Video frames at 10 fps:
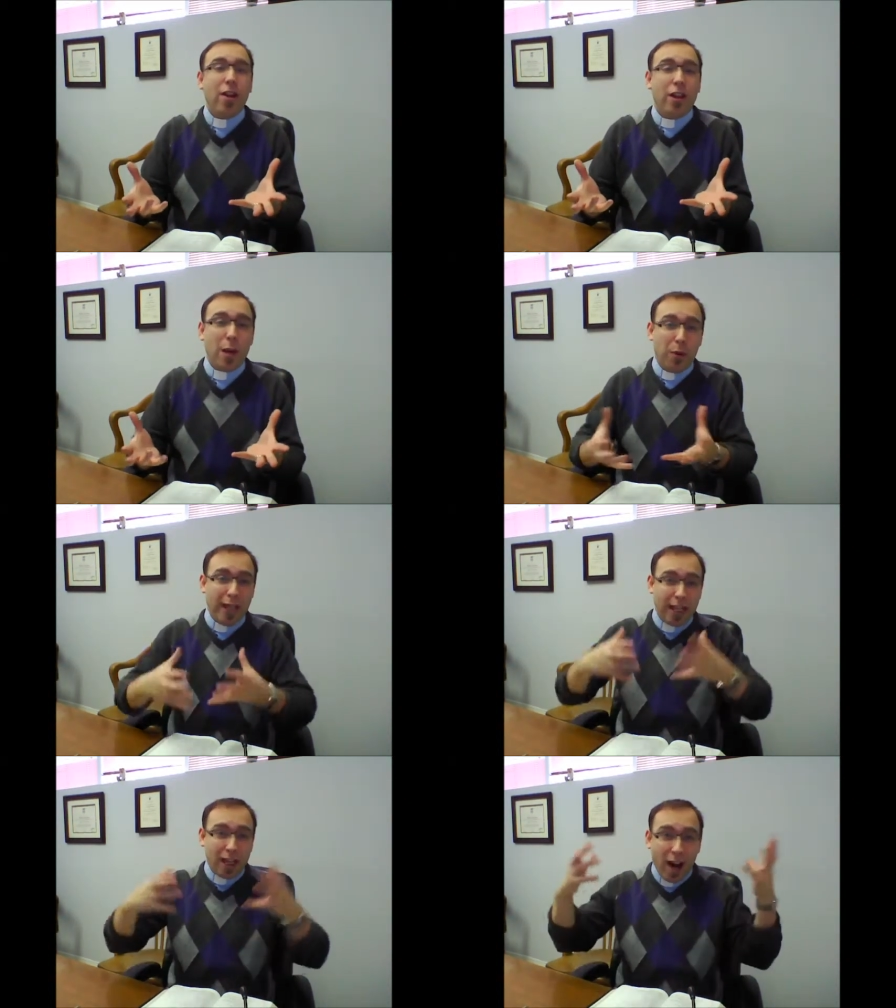They will,
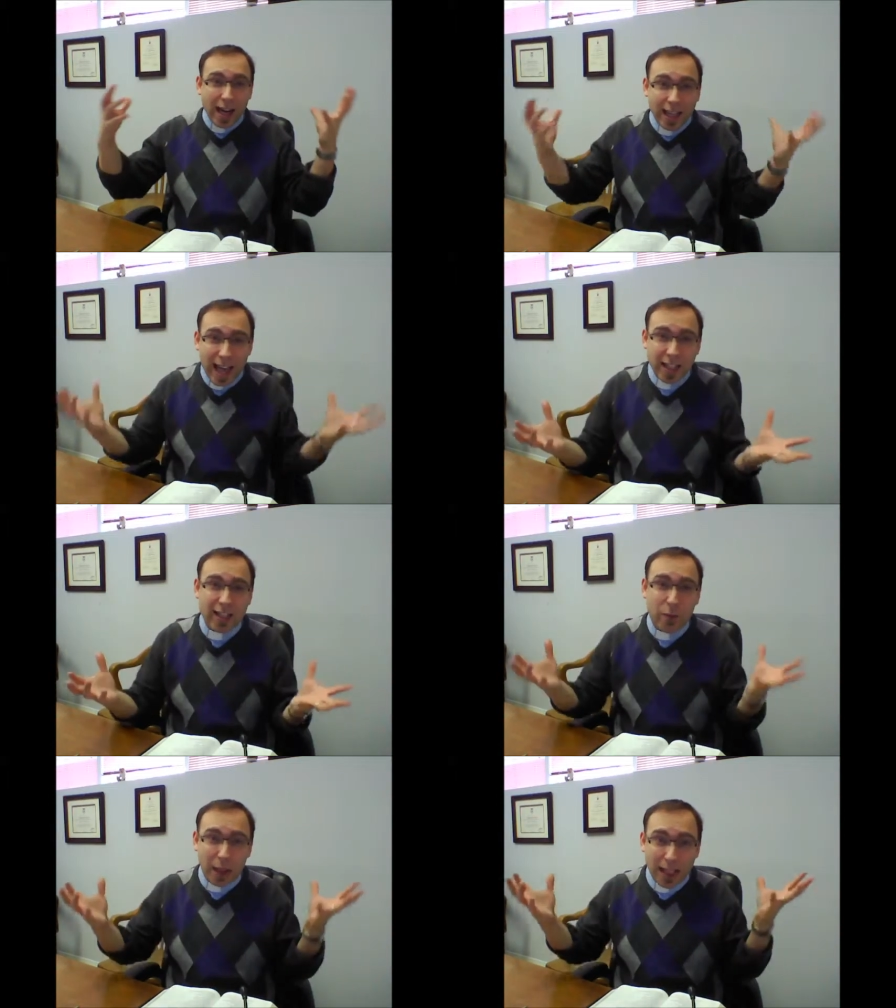in the context
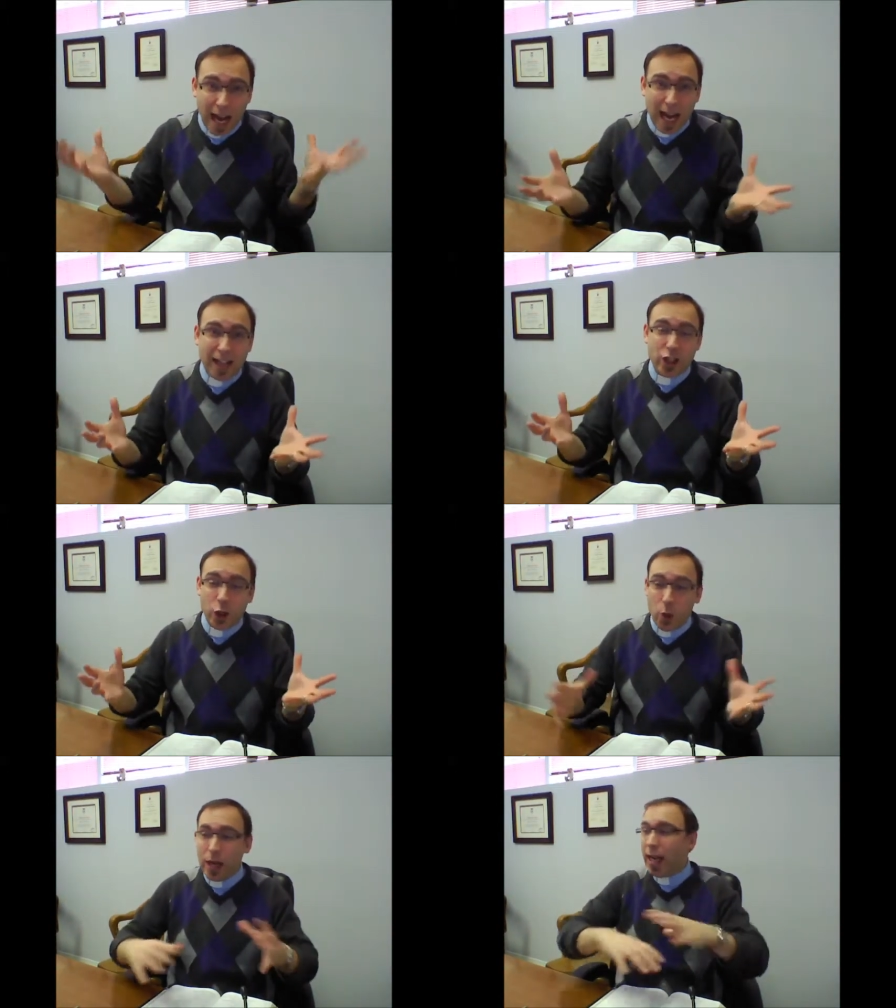of what God is
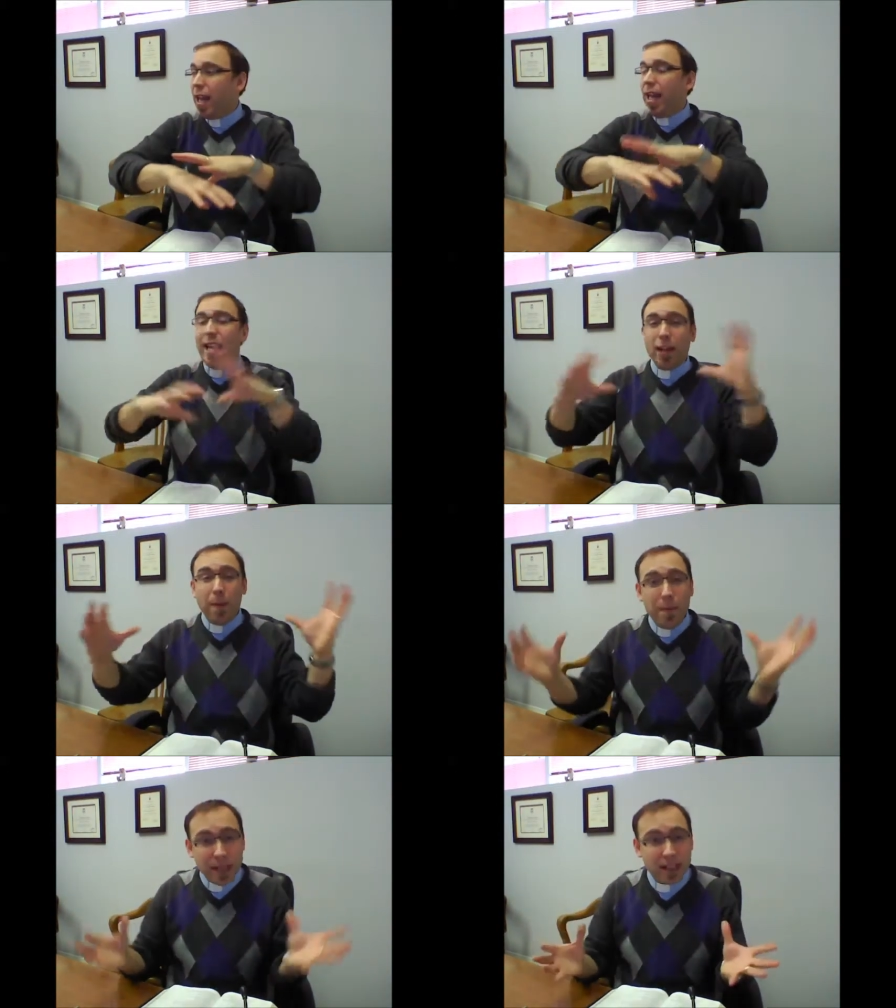doing in the
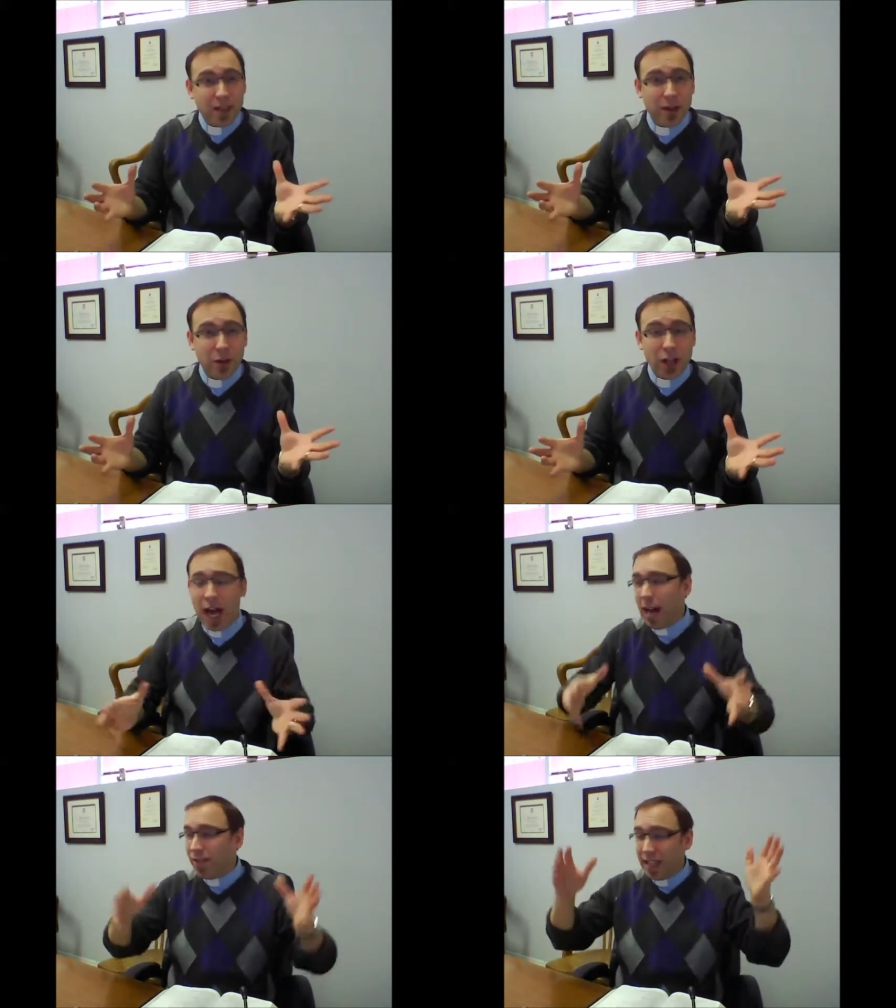midst of their
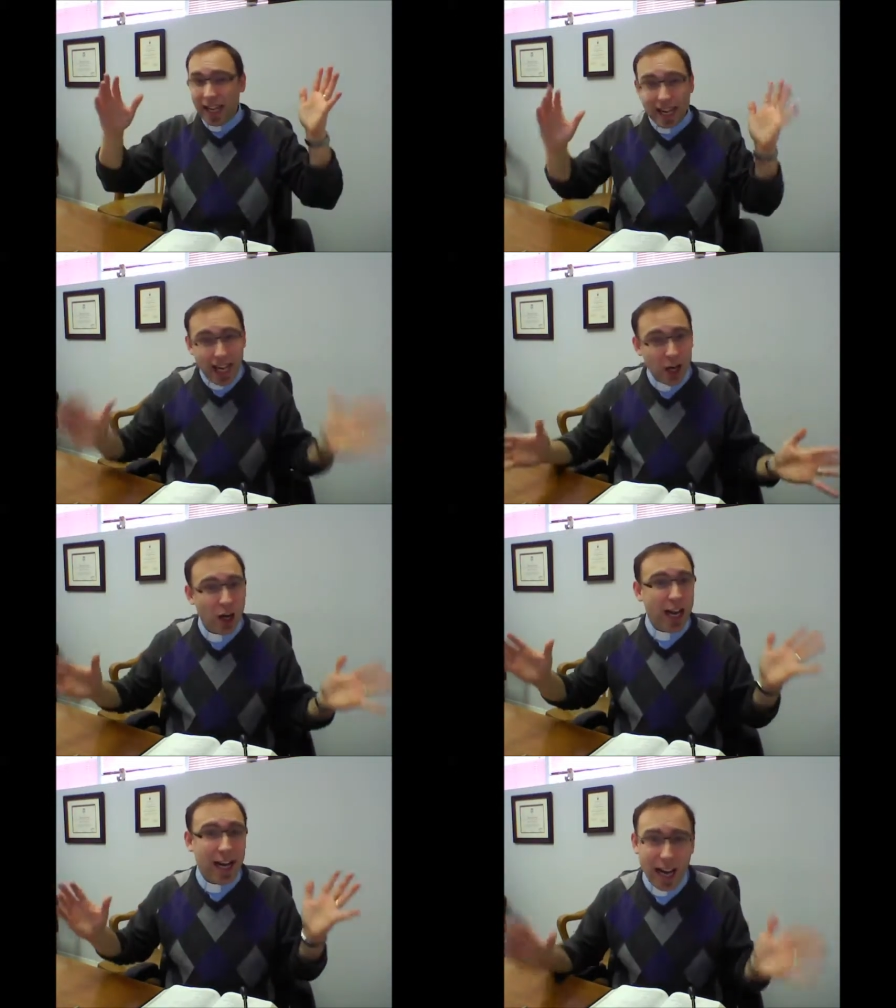lives, in the here
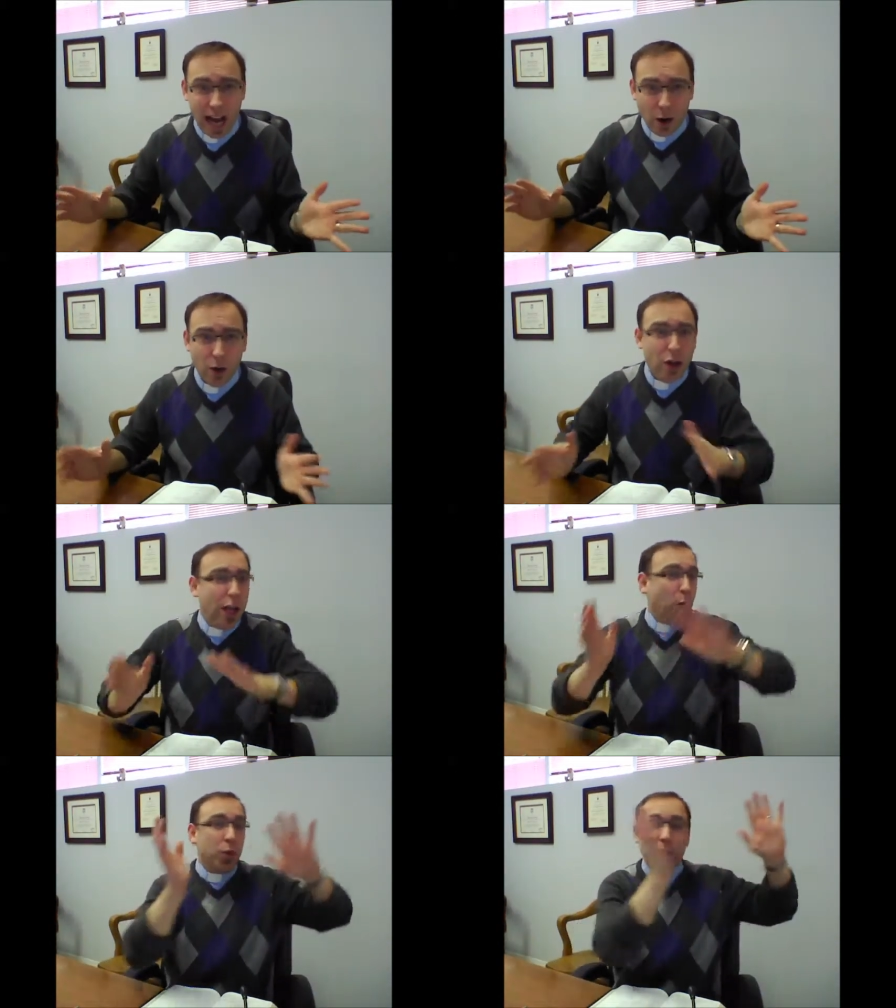and now,
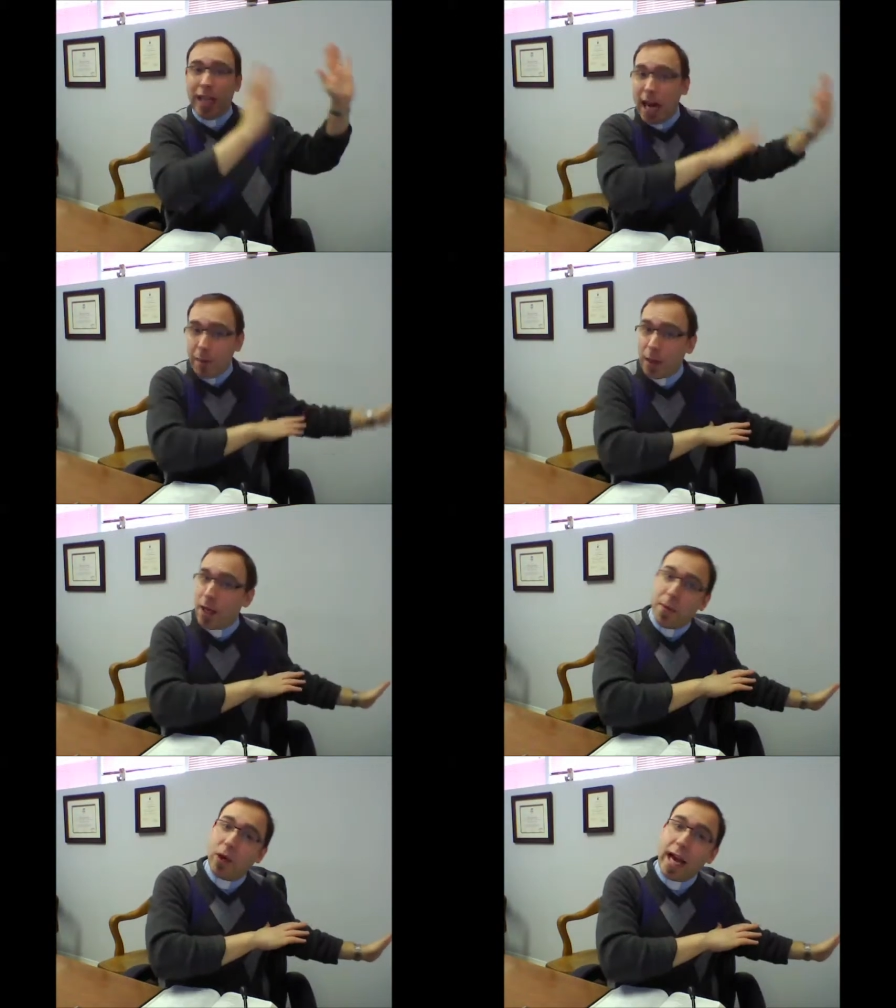it will not be
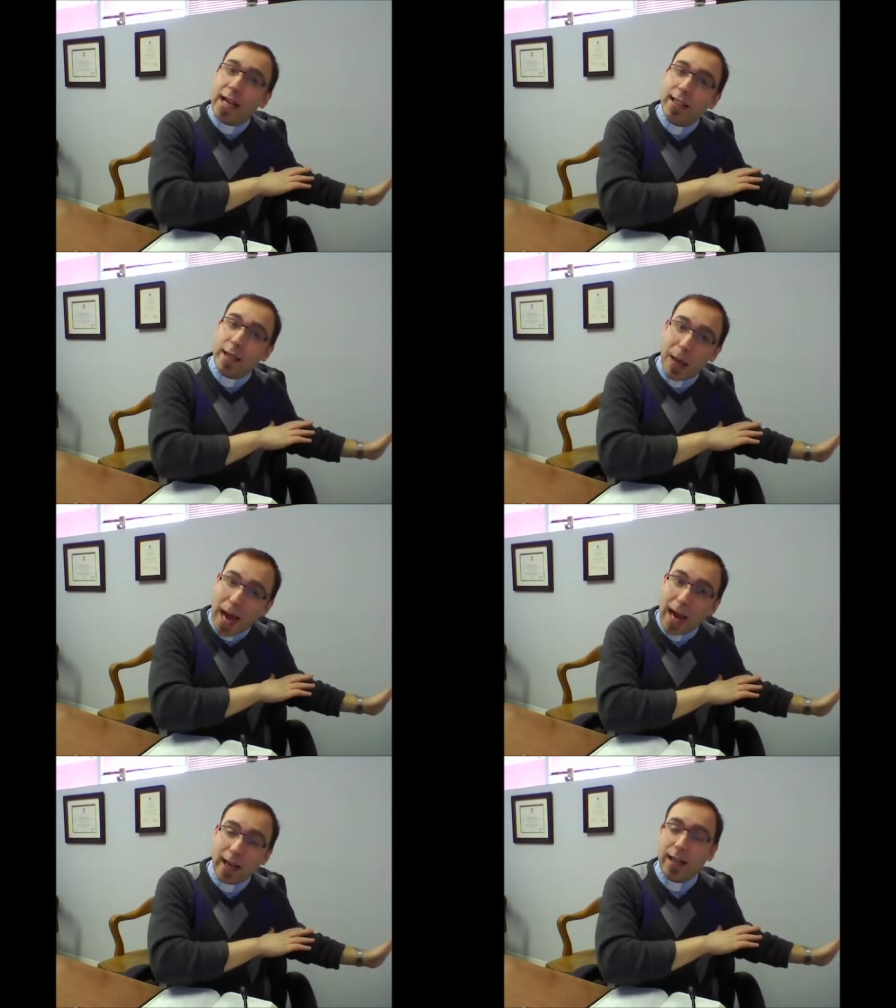about casting
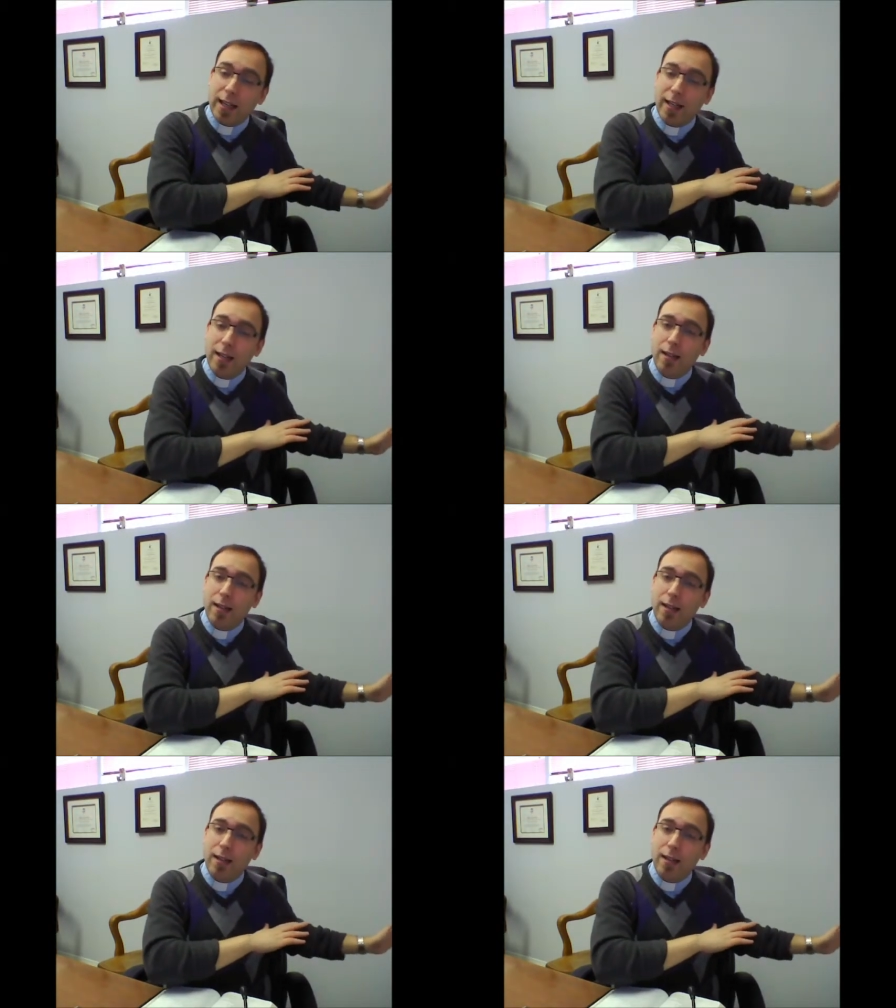back.